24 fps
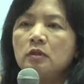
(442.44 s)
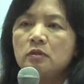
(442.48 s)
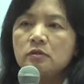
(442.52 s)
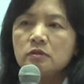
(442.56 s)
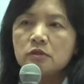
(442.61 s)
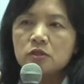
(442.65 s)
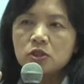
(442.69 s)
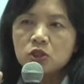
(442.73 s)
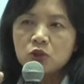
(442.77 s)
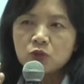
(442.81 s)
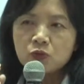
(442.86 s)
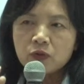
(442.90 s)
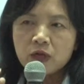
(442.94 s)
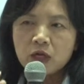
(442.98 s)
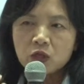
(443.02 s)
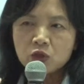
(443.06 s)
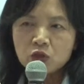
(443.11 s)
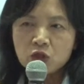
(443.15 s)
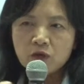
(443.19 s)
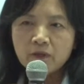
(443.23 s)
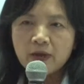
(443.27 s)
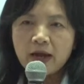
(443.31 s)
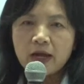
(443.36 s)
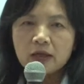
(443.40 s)
The
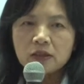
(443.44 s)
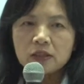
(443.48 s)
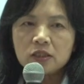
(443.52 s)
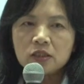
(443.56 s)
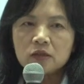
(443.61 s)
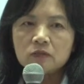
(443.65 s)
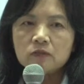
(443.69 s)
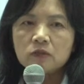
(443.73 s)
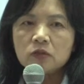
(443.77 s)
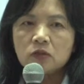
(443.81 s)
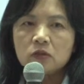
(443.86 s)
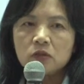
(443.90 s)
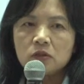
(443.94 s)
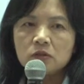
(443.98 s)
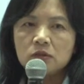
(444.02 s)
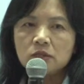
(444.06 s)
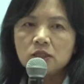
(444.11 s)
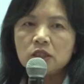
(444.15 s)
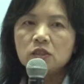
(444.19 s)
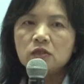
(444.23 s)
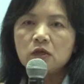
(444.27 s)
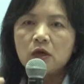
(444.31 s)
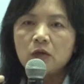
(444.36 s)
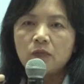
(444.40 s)
structure of atom
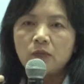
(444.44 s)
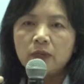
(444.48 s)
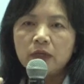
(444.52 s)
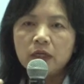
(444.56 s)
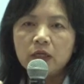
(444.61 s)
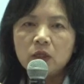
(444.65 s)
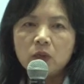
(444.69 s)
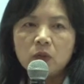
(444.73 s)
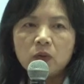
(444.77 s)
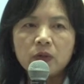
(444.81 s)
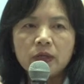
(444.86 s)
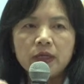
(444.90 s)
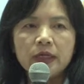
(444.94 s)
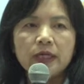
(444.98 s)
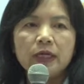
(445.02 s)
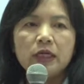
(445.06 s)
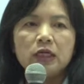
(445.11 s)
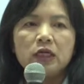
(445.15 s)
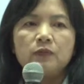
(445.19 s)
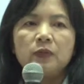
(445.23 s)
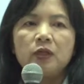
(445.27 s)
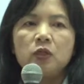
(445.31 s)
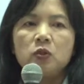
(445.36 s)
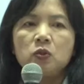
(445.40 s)
consists of nucleus in
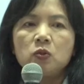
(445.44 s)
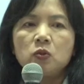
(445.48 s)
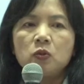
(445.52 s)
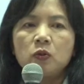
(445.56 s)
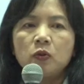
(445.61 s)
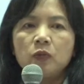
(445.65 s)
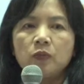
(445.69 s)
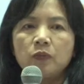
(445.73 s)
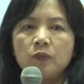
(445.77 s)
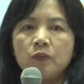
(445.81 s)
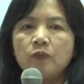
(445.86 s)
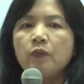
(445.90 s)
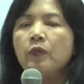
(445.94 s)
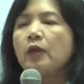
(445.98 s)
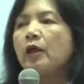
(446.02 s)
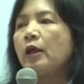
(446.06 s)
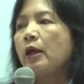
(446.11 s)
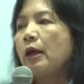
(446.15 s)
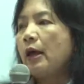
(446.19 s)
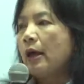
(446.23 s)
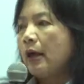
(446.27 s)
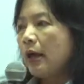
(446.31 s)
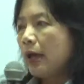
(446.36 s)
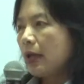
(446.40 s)
the middle,
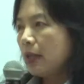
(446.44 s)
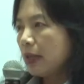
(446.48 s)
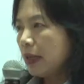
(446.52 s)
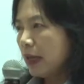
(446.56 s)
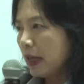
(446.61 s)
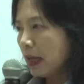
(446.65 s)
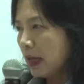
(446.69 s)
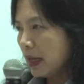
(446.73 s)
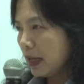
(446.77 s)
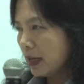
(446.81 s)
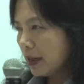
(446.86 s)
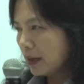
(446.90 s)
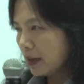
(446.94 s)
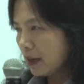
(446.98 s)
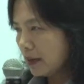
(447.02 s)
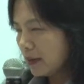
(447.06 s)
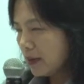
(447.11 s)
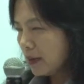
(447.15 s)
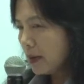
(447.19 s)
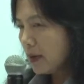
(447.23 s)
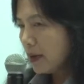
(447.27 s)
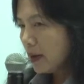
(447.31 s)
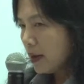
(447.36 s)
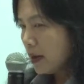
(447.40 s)
and then
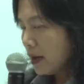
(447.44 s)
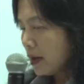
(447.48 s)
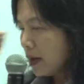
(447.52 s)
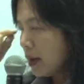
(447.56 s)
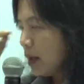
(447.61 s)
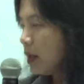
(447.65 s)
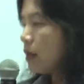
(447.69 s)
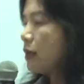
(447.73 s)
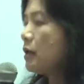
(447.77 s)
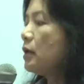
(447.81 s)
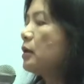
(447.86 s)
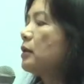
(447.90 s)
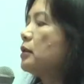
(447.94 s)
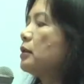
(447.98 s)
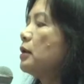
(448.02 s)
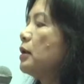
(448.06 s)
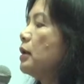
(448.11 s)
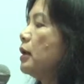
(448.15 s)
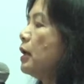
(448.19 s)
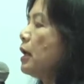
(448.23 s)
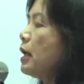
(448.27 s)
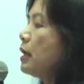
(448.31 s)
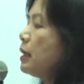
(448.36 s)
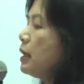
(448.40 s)

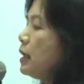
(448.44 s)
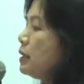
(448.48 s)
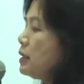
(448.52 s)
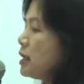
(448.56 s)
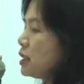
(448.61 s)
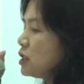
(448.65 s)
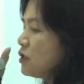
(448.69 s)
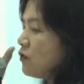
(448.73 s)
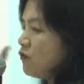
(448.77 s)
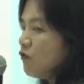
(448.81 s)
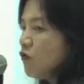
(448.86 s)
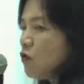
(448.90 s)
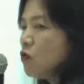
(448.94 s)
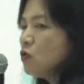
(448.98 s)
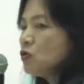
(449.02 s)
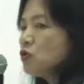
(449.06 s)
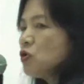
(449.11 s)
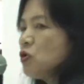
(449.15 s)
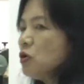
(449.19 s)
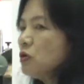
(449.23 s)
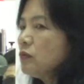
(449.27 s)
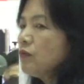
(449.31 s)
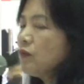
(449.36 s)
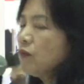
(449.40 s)
there's a
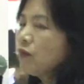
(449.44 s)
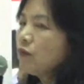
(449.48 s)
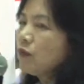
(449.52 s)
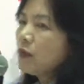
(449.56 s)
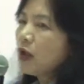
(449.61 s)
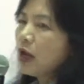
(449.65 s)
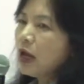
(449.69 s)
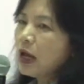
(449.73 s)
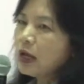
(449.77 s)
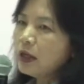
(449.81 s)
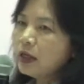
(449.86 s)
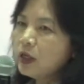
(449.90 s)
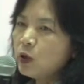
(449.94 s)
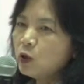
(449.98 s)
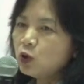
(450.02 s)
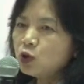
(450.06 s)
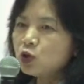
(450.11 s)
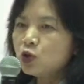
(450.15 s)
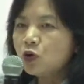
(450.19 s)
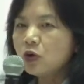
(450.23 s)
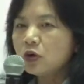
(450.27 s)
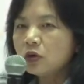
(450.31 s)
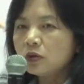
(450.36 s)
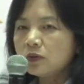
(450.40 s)
photon and
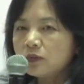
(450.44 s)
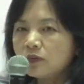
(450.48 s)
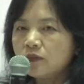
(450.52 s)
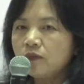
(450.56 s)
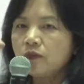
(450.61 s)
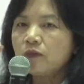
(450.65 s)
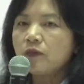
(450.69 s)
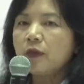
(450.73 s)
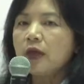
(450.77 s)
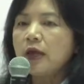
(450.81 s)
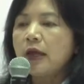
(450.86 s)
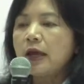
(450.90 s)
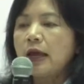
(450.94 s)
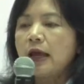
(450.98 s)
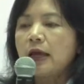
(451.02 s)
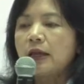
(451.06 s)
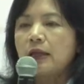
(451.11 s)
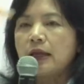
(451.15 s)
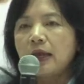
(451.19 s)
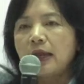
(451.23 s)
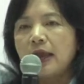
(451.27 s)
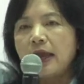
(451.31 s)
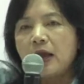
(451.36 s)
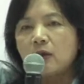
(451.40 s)
neutron,
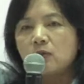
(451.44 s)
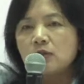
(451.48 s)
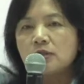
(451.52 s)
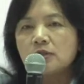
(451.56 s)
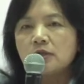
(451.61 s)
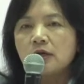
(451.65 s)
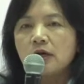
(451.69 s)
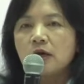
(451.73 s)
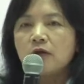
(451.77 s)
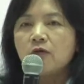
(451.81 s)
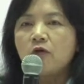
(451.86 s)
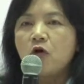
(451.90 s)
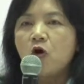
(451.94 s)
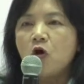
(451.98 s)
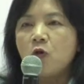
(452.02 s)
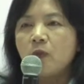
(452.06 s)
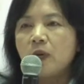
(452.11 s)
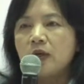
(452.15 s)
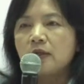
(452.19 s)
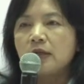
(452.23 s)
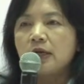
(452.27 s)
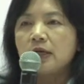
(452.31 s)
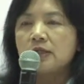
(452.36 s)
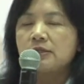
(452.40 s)
and then outside
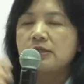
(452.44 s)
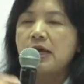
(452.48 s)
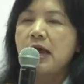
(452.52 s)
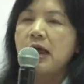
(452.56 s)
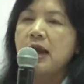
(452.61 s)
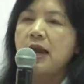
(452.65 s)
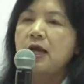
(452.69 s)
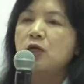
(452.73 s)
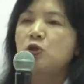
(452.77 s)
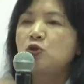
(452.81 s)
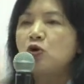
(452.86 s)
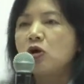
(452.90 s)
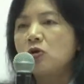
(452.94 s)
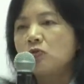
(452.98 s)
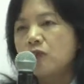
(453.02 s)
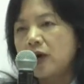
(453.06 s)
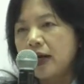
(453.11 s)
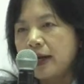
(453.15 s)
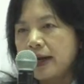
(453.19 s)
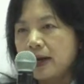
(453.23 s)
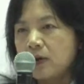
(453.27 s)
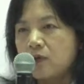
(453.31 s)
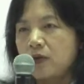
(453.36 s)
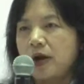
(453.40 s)
orbit is the electron
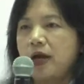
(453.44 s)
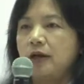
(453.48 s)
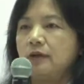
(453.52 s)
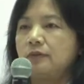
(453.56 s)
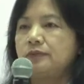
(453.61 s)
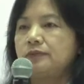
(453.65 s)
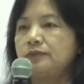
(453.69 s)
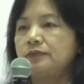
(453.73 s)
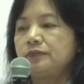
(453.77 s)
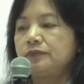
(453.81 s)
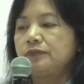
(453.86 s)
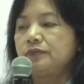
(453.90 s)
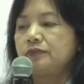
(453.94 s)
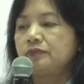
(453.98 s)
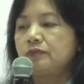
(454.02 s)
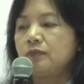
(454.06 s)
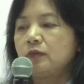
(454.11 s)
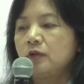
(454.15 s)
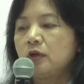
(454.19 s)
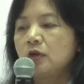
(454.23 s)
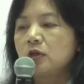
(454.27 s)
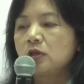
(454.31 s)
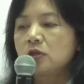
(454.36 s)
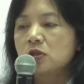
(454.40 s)
running around.
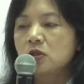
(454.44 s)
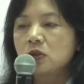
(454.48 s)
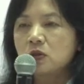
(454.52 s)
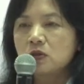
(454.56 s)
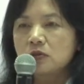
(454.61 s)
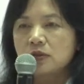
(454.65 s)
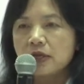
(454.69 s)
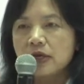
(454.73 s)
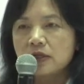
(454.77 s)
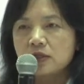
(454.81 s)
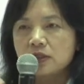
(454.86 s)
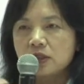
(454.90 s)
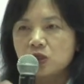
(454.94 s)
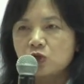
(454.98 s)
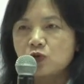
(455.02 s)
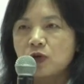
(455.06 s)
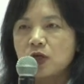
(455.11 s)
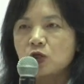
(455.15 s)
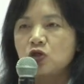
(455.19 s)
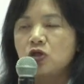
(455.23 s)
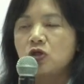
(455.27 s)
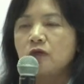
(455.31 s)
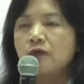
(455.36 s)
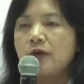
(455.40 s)
So that's the
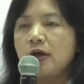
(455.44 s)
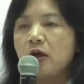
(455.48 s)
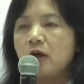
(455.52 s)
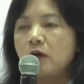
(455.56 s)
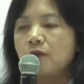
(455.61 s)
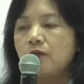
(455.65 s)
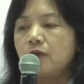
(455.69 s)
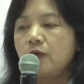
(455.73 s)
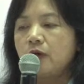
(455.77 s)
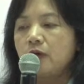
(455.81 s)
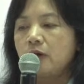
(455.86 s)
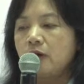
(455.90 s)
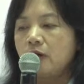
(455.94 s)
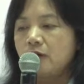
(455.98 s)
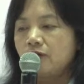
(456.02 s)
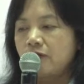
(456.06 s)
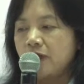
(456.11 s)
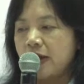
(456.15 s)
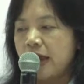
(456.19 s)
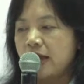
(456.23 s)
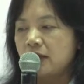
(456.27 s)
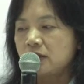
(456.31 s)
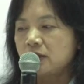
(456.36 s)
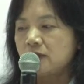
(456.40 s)
structure of
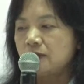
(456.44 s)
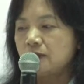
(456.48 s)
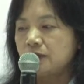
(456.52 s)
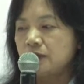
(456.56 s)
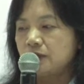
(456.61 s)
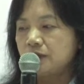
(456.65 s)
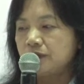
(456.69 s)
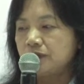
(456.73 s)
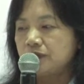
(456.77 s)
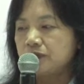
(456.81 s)
the atoms.